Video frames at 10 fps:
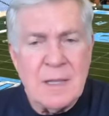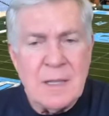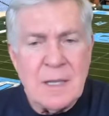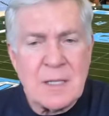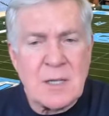
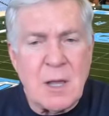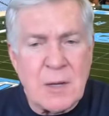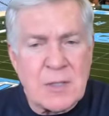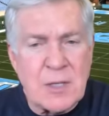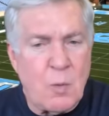as long
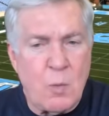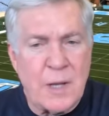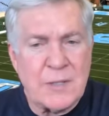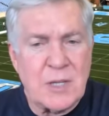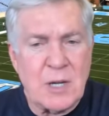as no
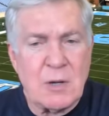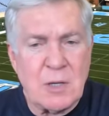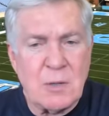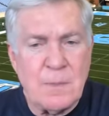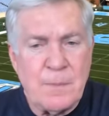one's near
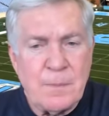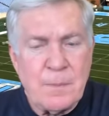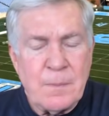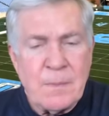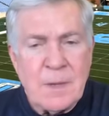you
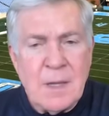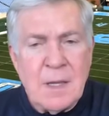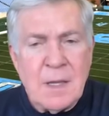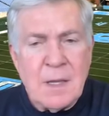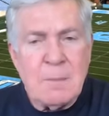
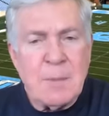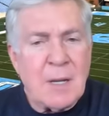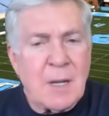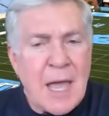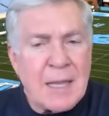uh,
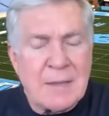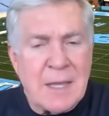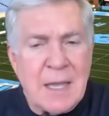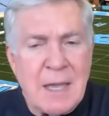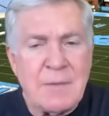but like
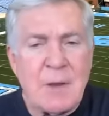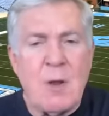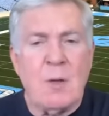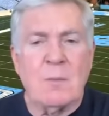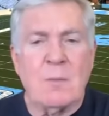they have their
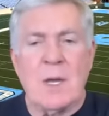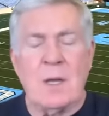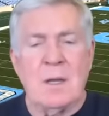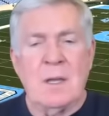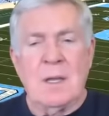own uh,
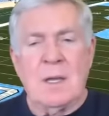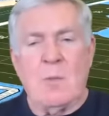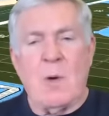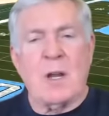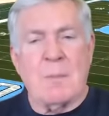
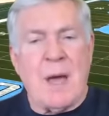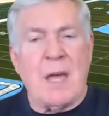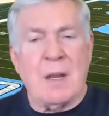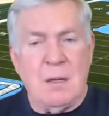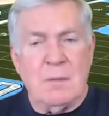water
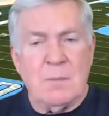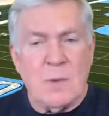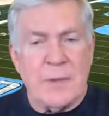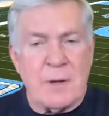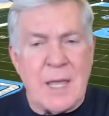bottle
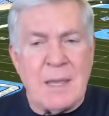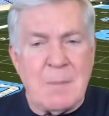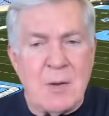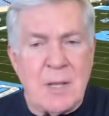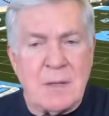with their name
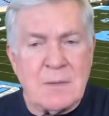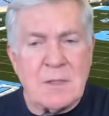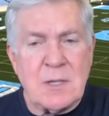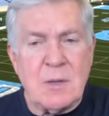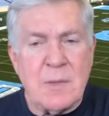on it.
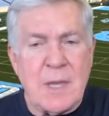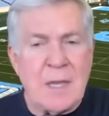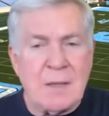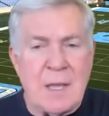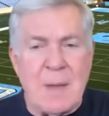So
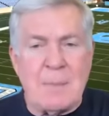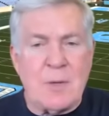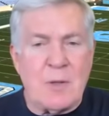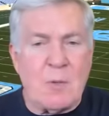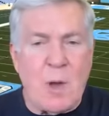they come up
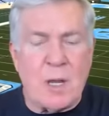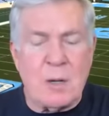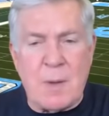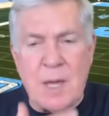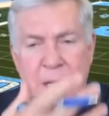to their water
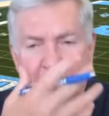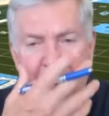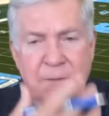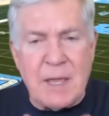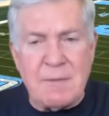bottle. They
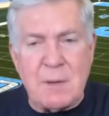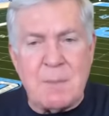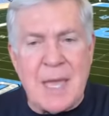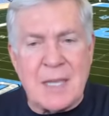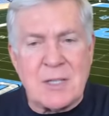have to have their
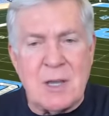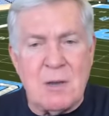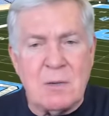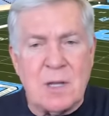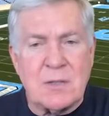mask
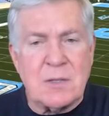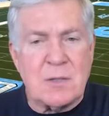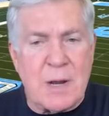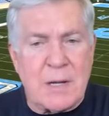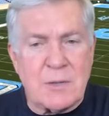on because the
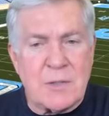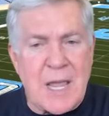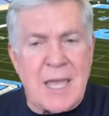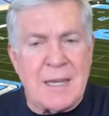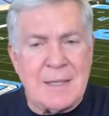trainer's
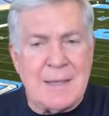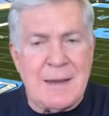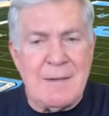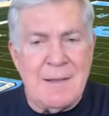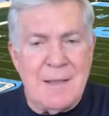standing there.